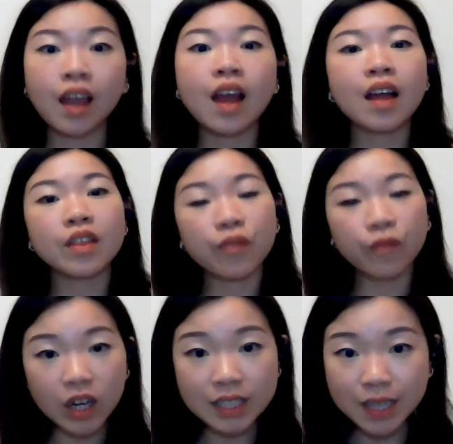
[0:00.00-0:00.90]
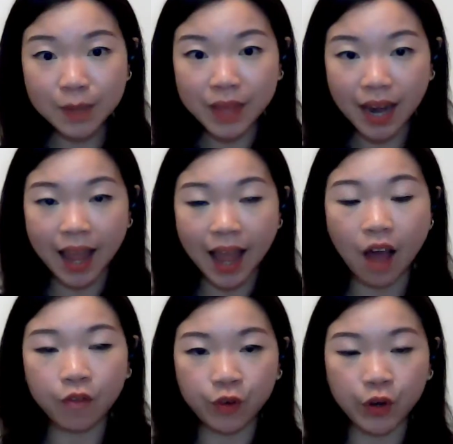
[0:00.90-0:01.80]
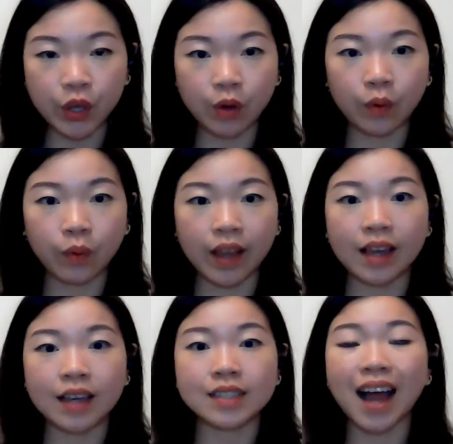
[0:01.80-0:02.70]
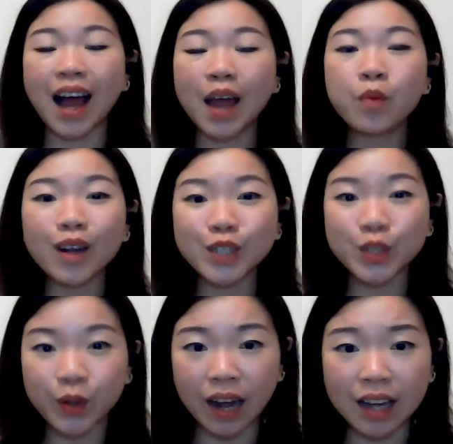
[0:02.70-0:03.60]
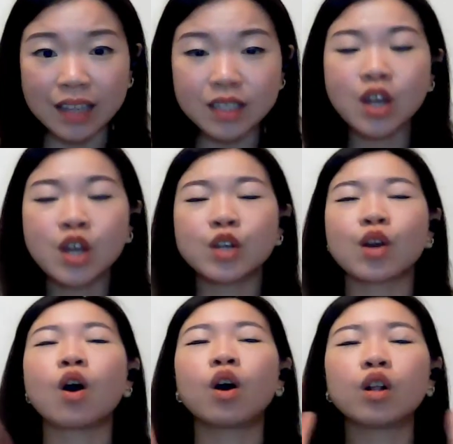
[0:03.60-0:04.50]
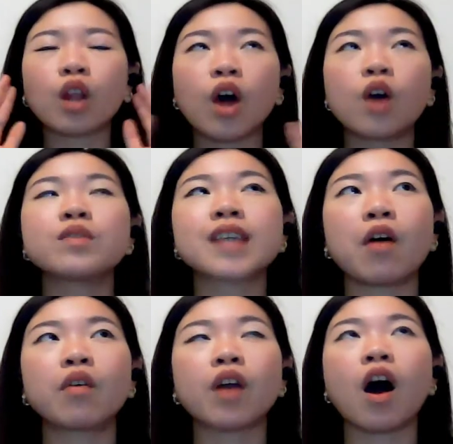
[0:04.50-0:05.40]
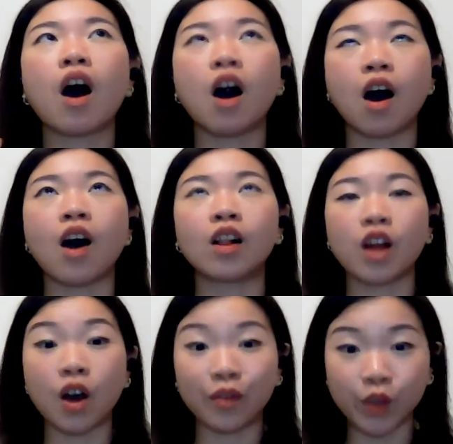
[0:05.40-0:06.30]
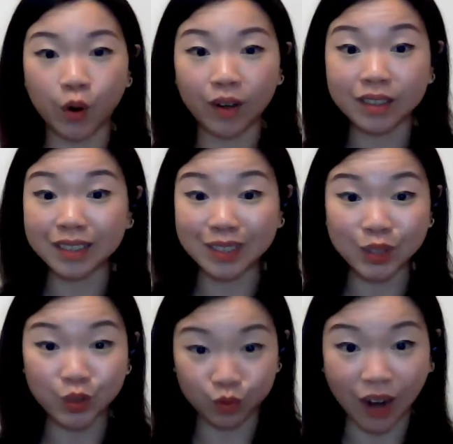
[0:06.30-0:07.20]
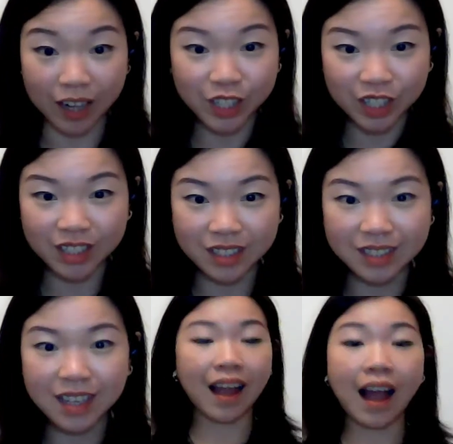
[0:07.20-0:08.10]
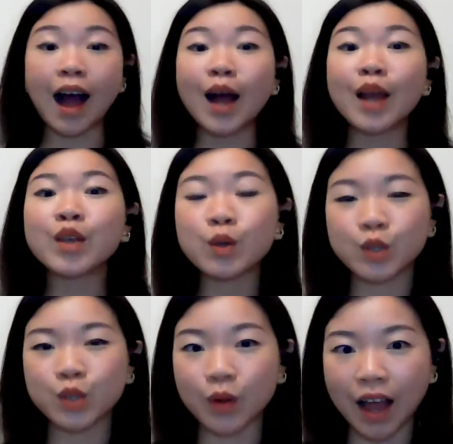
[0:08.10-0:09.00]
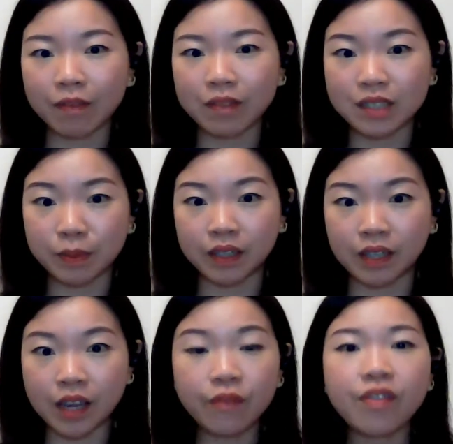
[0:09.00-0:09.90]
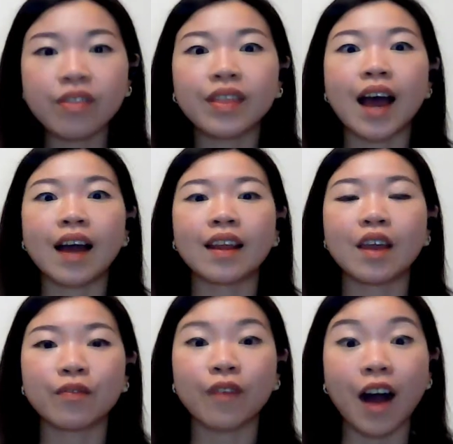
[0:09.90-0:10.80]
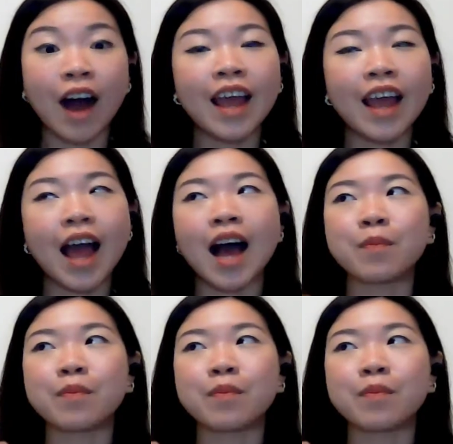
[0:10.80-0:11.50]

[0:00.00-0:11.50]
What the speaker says: The first tip that I have for you is I want you guys to close out all of your distractions. I used to have this belief that if I am